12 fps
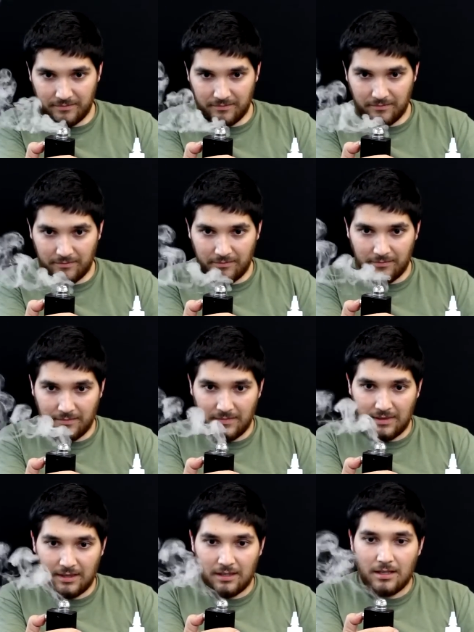
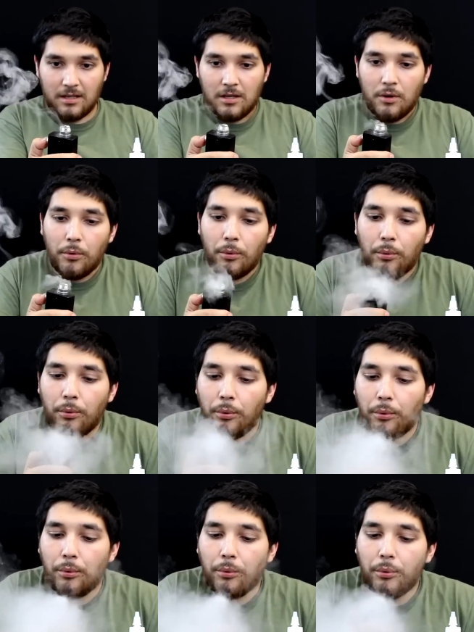
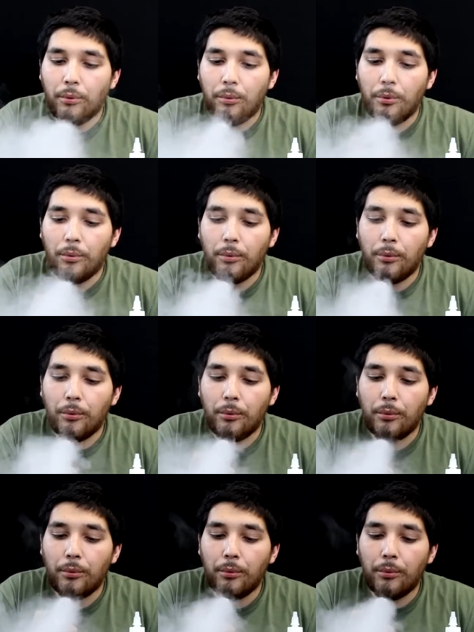
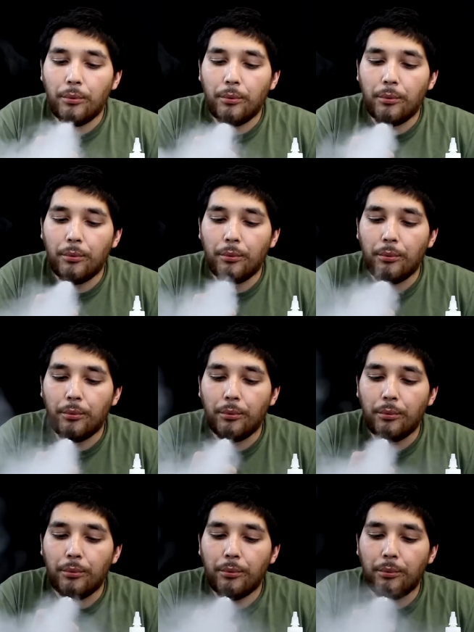
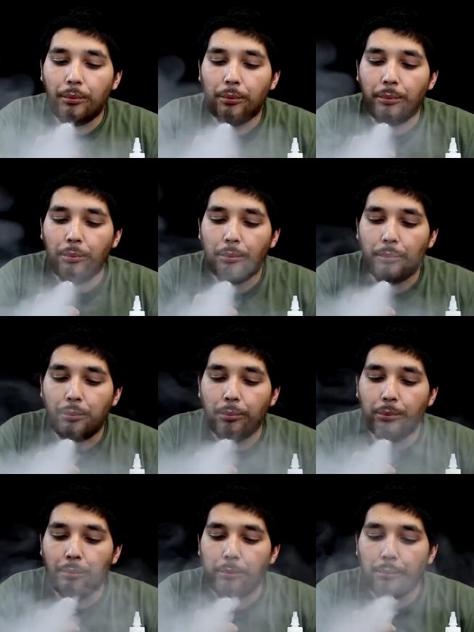
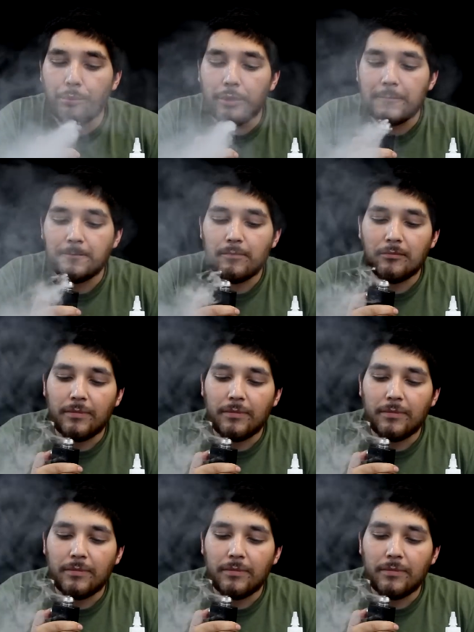(silence)